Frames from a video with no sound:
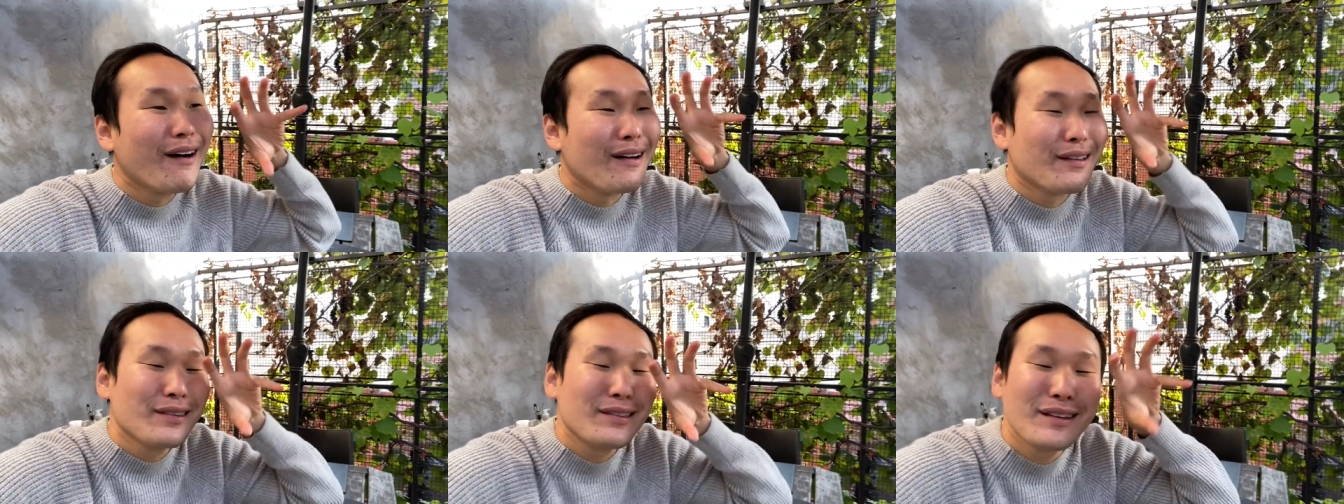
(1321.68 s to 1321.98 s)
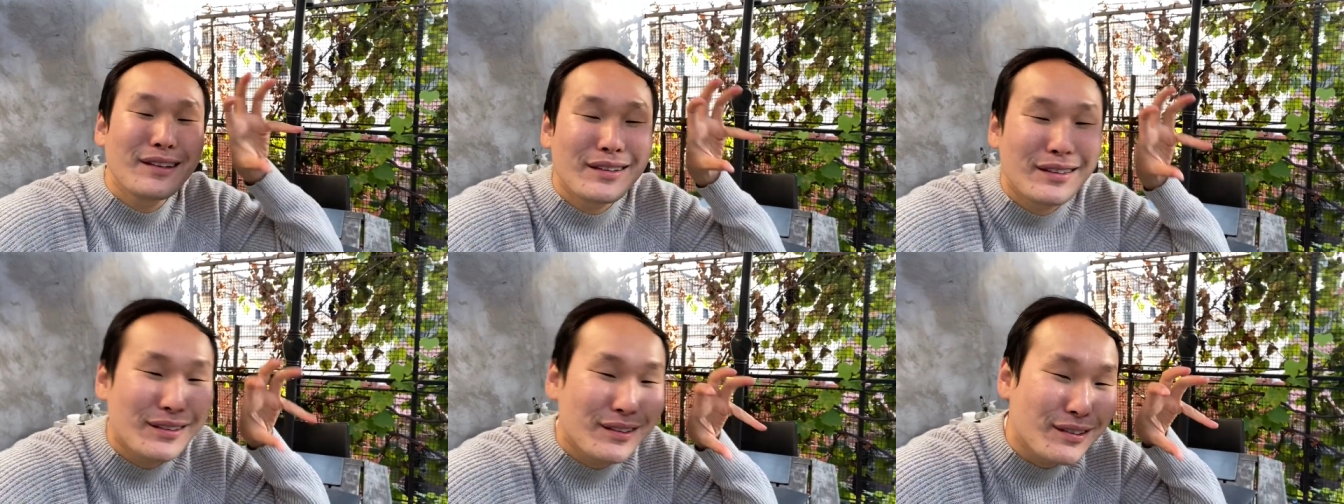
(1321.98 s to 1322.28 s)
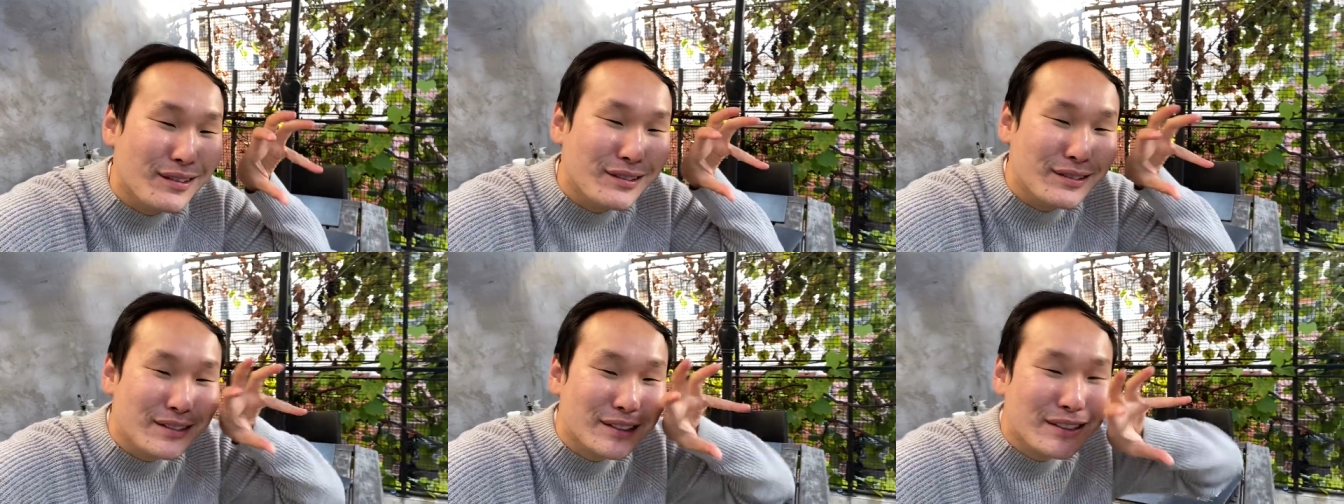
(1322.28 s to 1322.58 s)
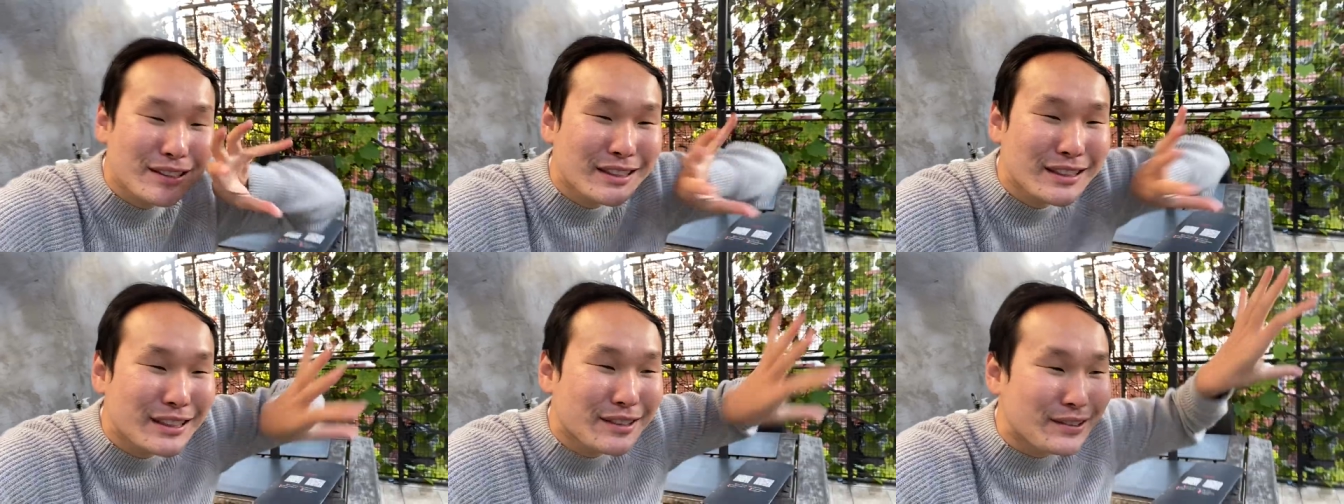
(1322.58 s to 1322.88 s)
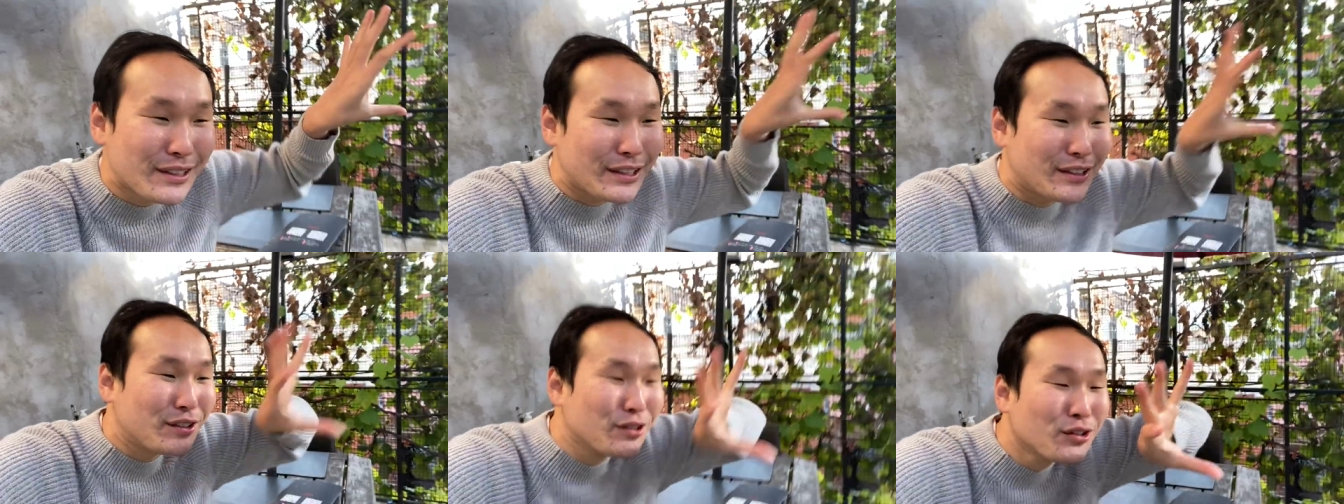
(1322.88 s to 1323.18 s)
little
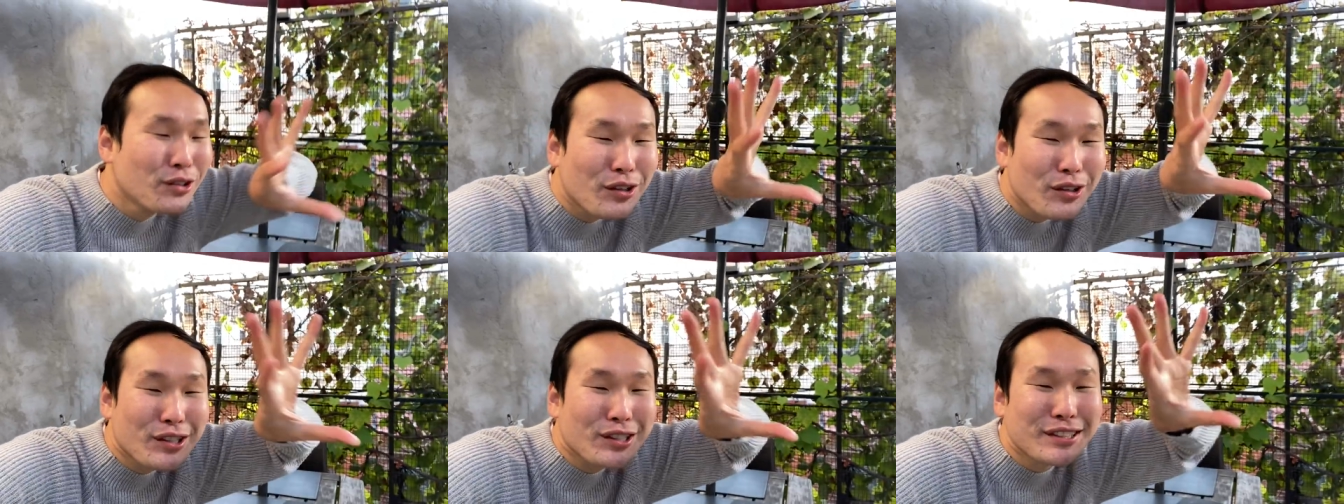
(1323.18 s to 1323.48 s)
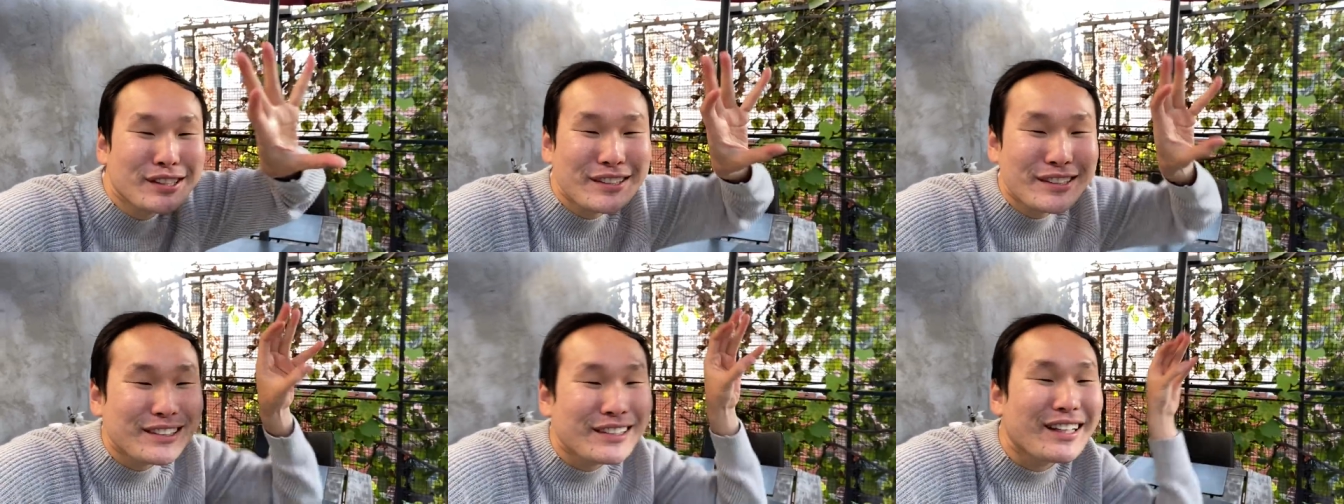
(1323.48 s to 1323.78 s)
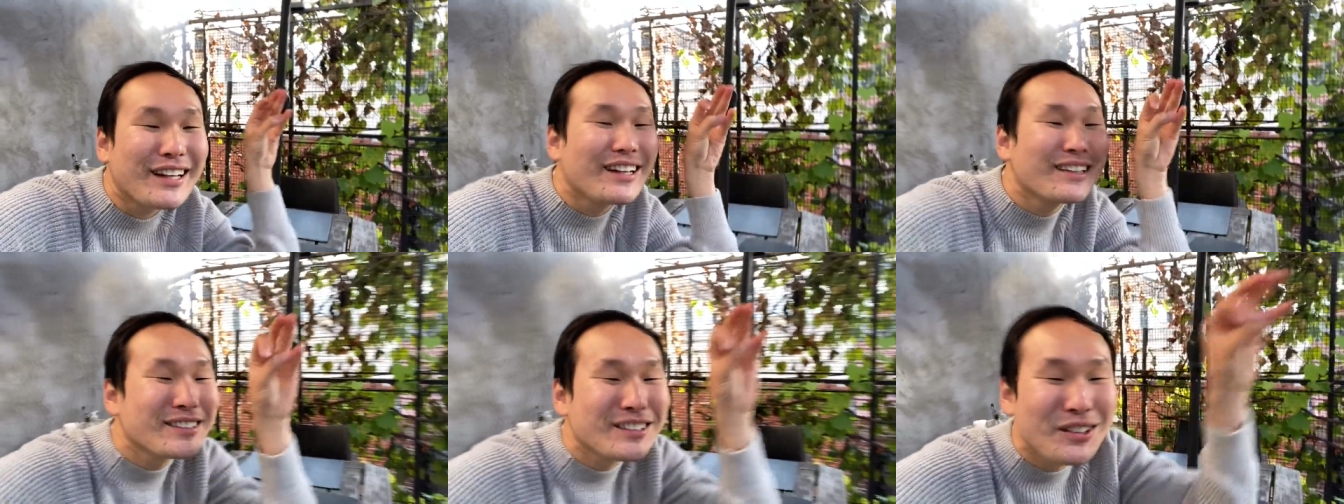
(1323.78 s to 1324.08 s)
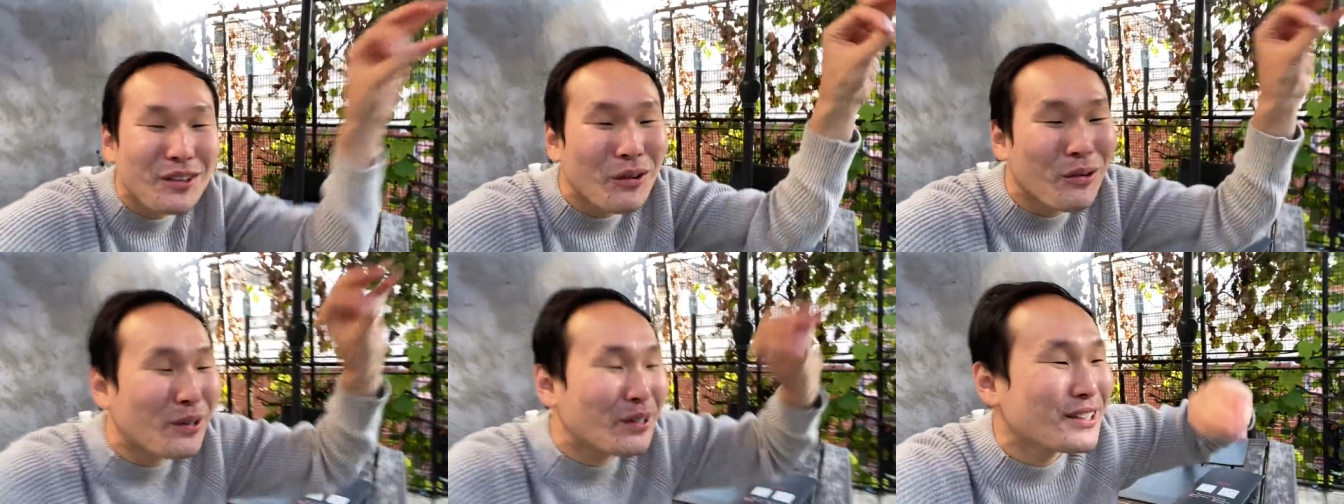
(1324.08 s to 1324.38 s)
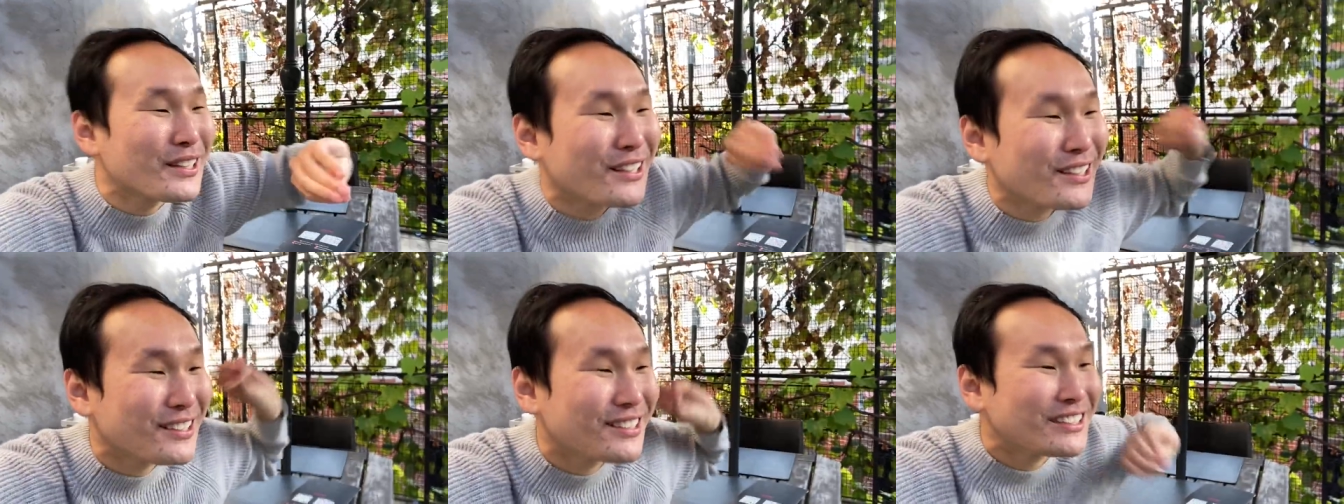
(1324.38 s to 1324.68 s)
secret nooks and
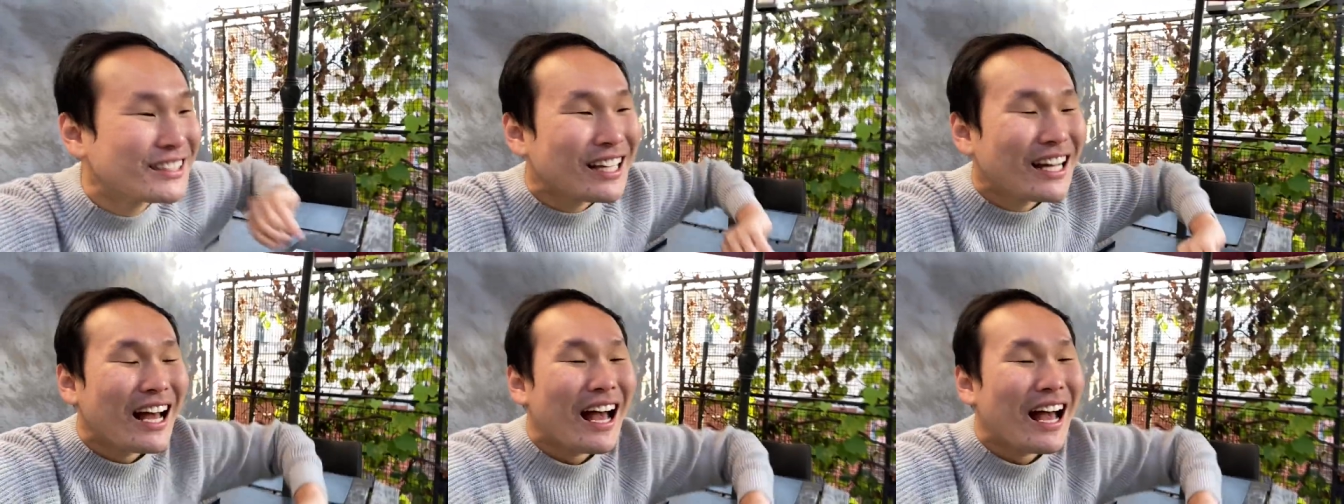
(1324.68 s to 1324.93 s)
corners.